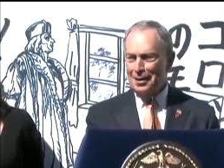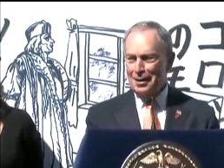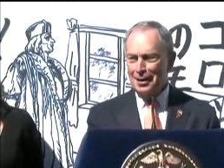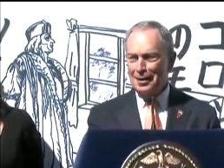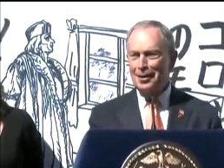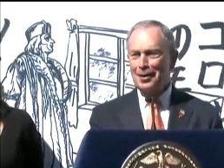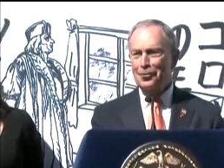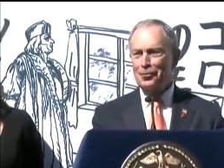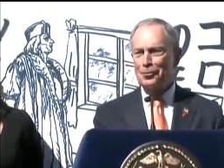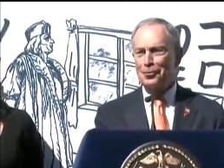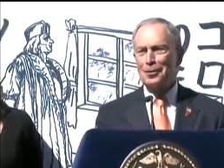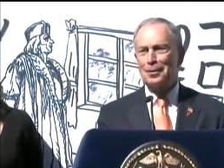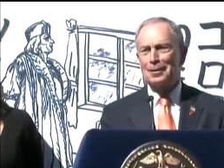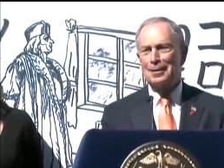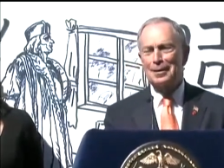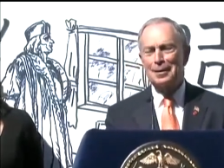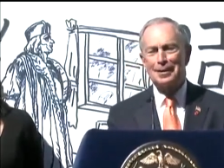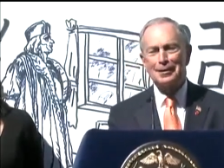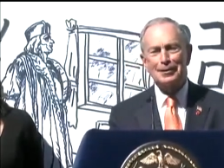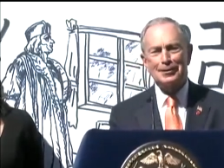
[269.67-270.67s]
It is
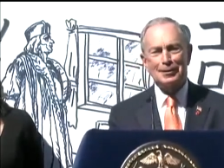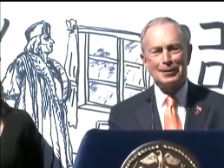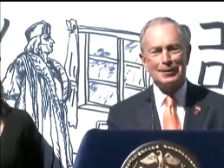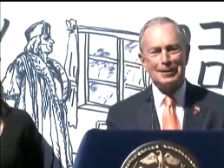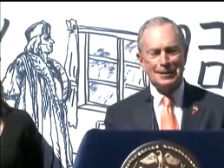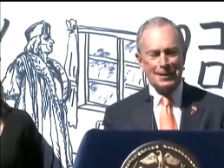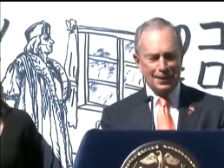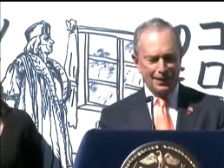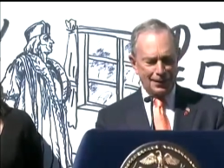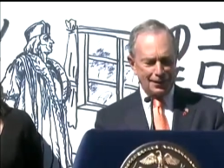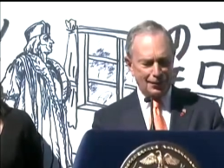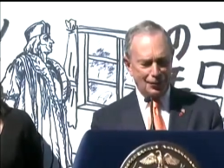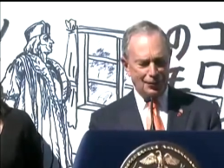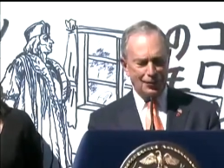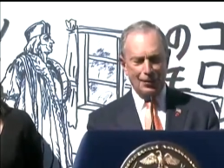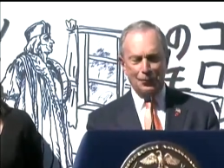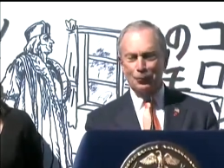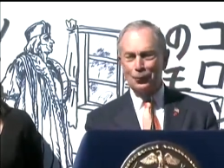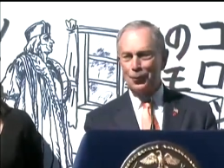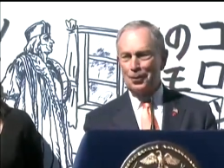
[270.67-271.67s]
really interesting. It's
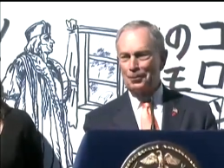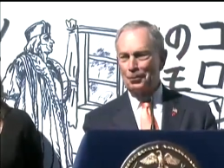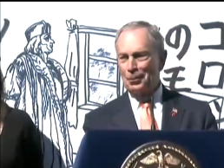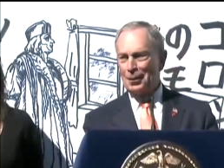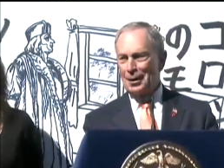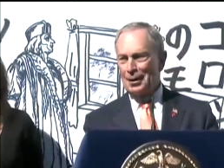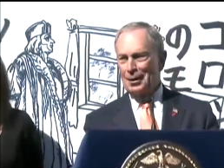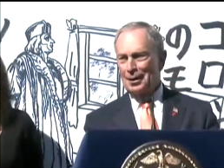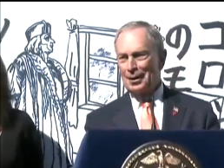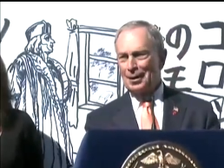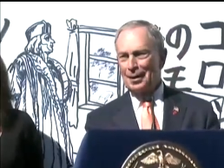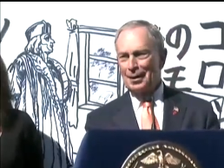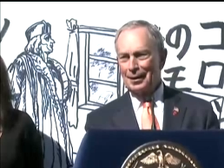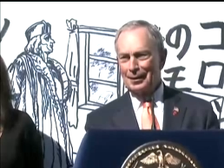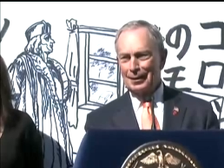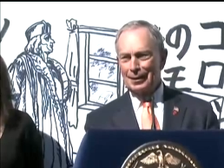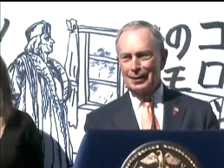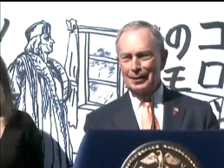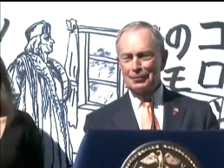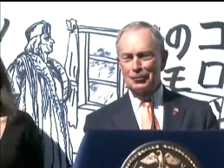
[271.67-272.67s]
different.
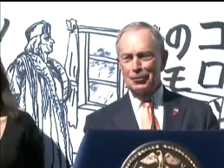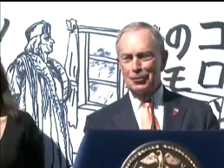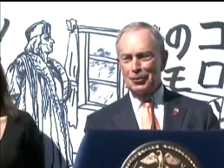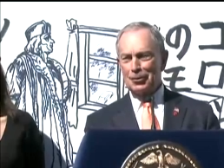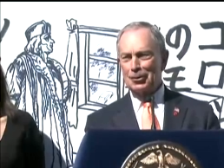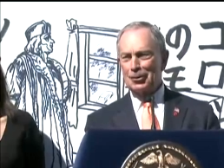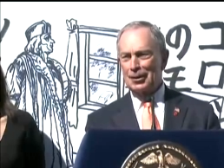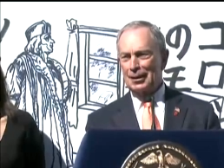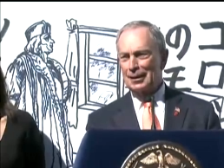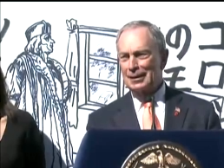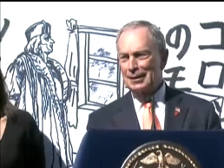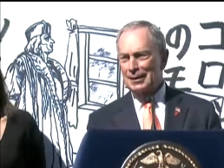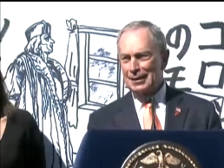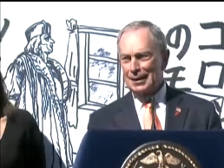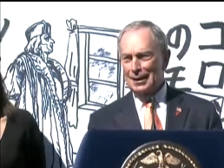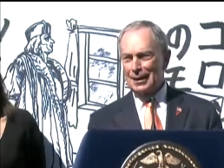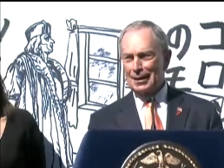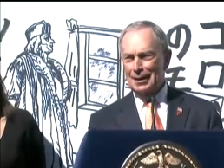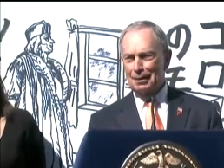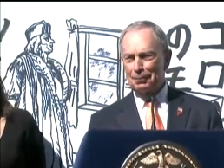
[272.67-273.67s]
And it gives you a chance
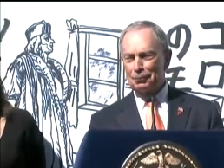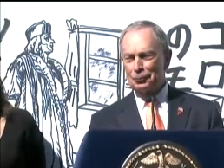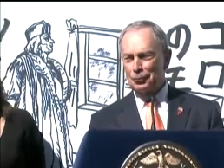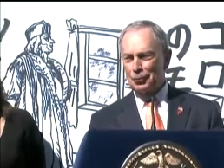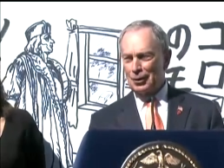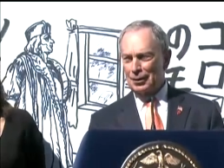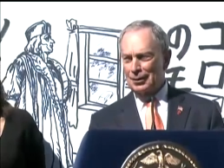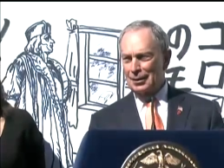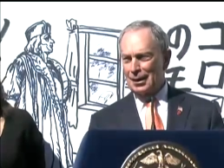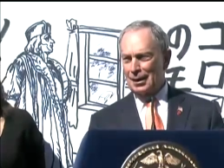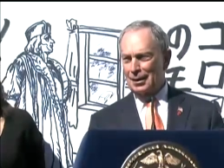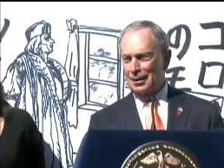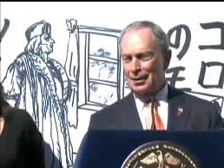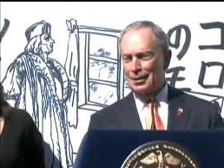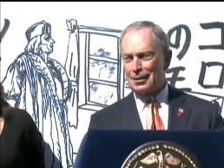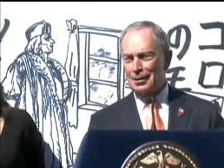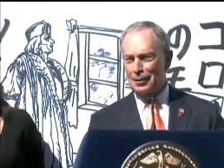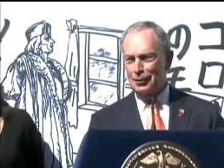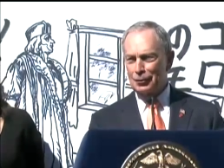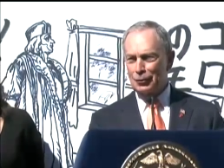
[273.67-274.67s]
to get up front and
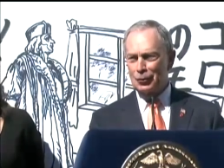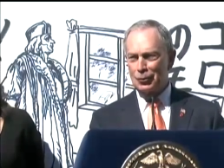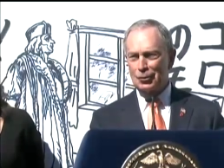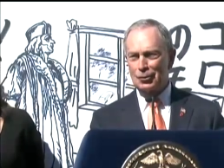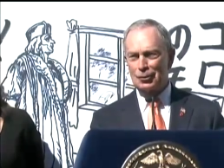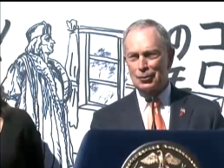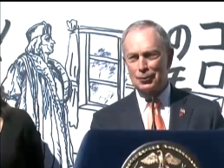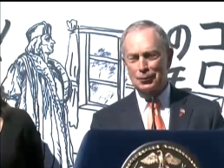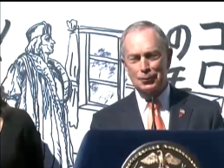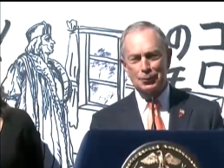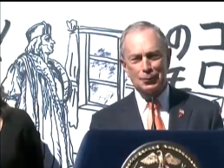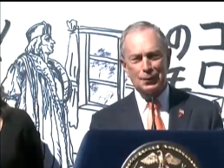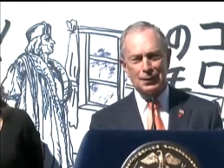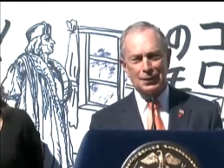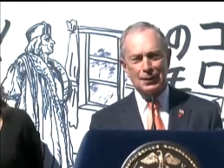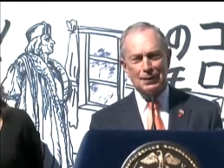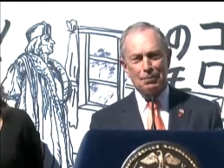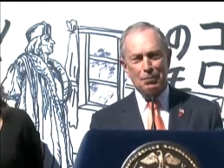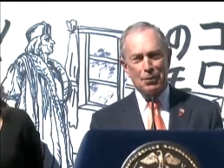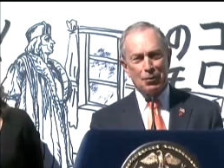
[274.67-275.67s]
close
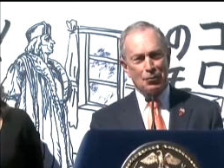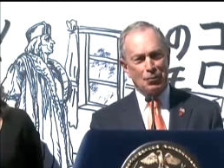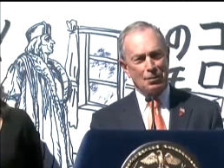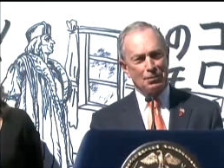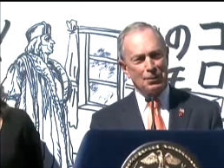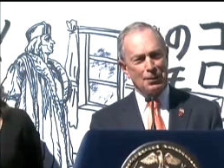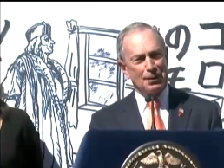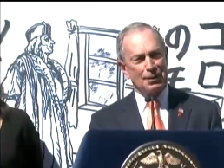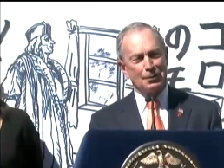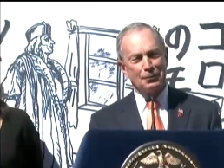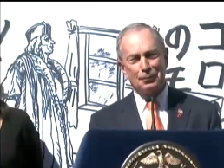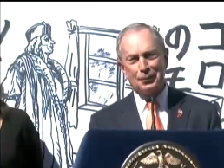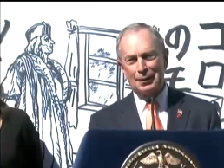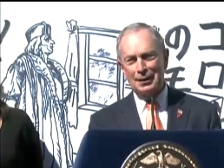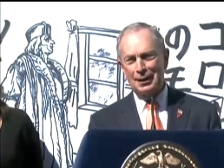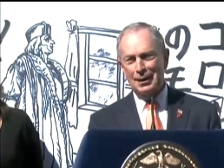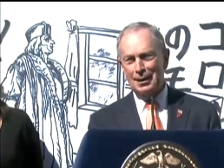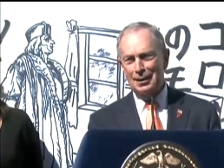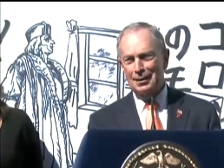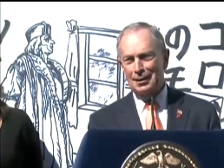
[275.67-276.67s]
to somebody that
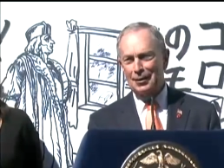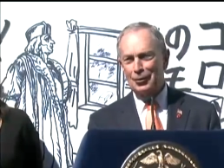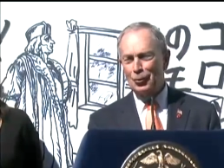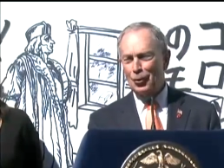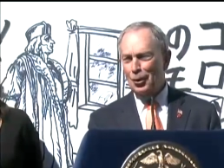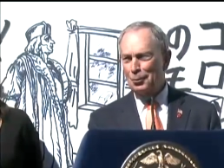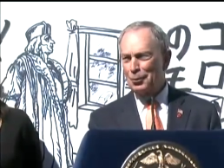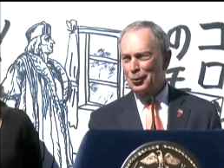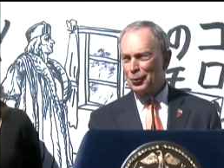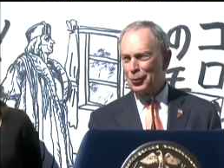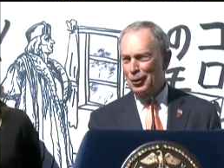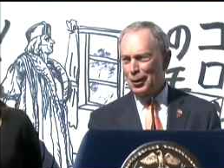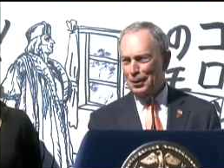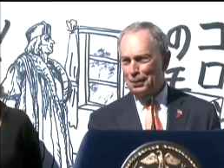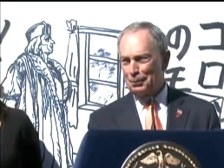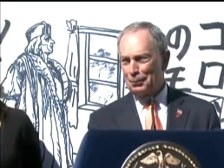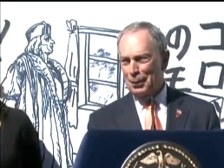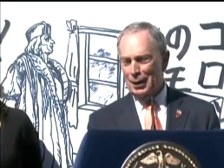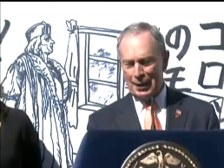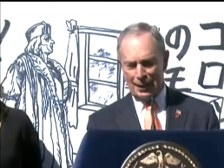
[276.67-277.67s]
really had an enormous
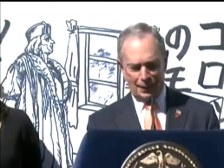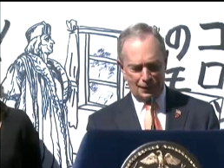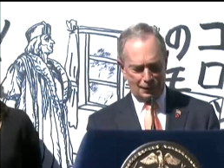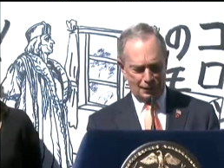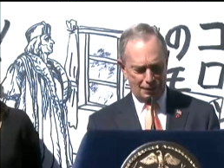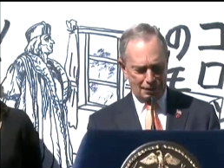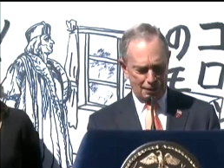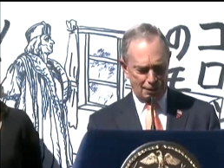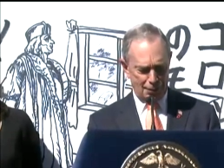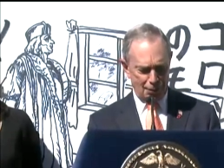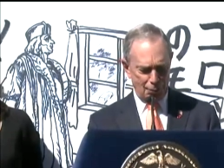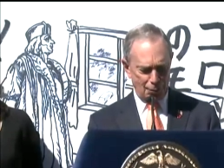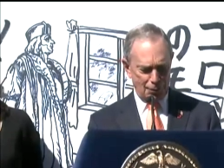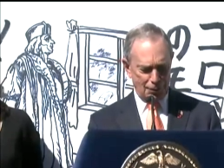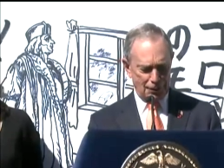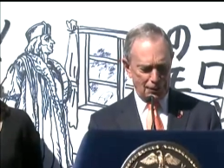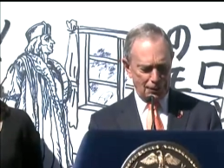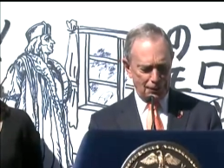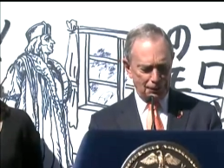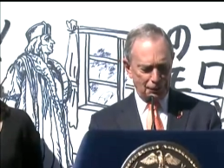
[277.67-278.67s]
impact on the
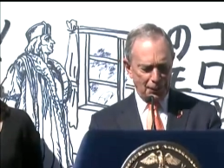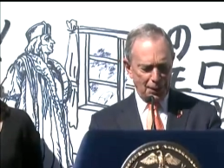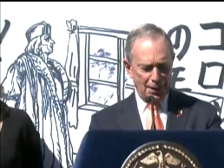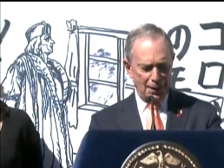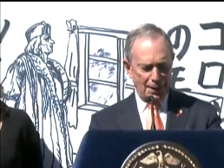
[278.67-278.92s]
world.